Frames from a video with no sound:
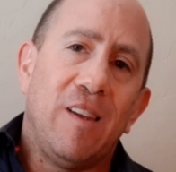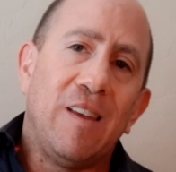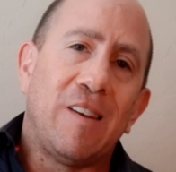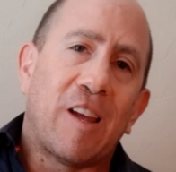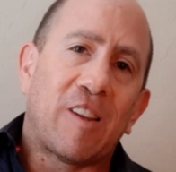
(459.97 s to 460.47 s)

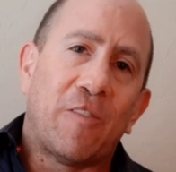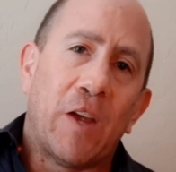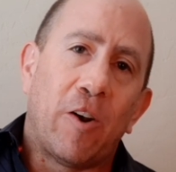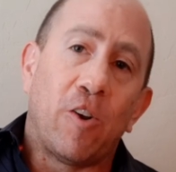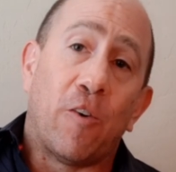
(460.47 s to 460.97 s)
index
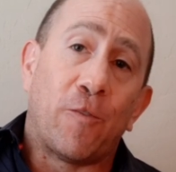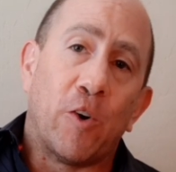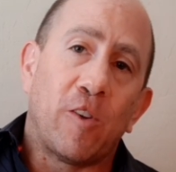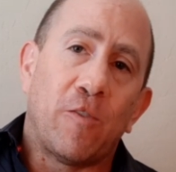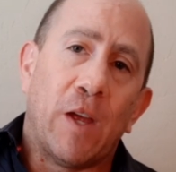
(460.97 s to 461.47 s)
finger, your
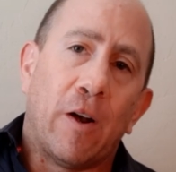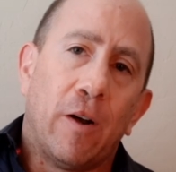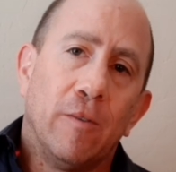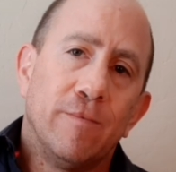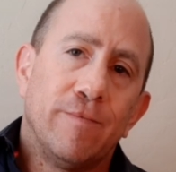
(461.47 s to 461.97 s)
first finger,